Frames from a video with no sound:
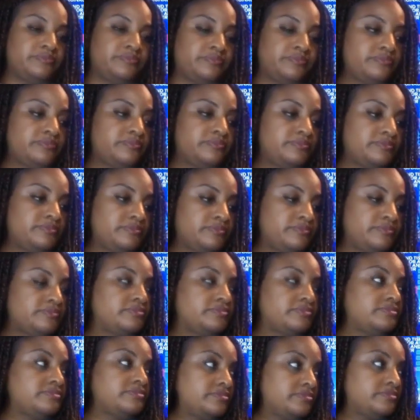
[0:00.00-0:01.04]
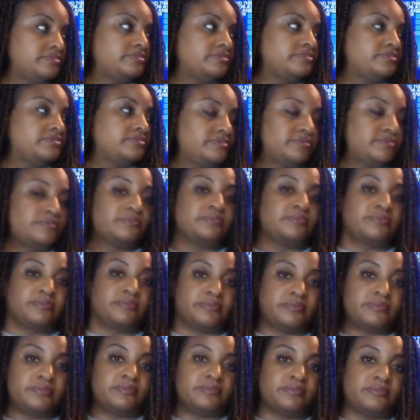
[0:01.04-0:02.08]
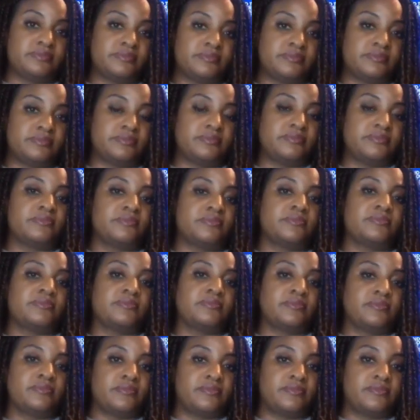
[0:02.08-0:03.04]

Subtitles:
(silent)